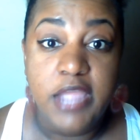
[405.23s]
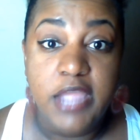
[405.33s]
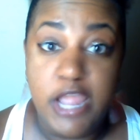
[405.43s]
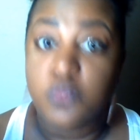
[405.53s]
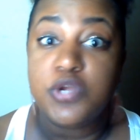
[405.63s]

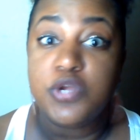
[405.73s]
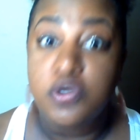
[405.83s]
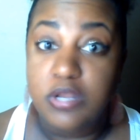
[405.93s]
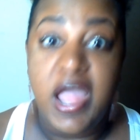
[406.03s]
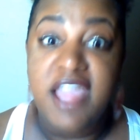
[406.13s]
in real
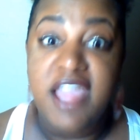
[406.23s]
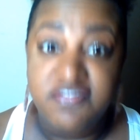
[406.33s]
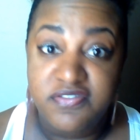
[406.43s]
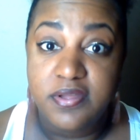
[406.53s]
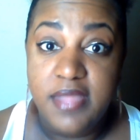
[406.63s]

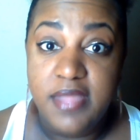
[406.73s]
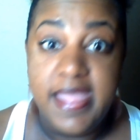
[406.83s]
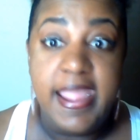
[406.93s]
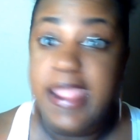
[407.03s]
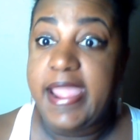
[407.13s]
life
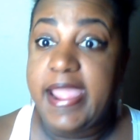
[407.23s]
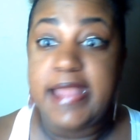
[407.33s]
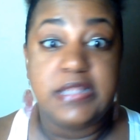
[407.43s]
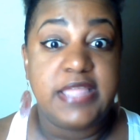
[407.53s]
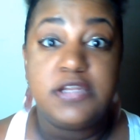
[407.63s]

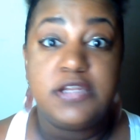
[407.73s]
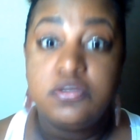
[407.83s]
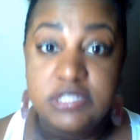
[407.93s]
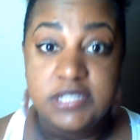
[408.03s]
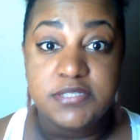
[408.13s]
and they
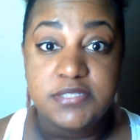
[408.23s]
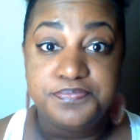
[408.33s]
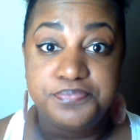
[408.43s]
lose it.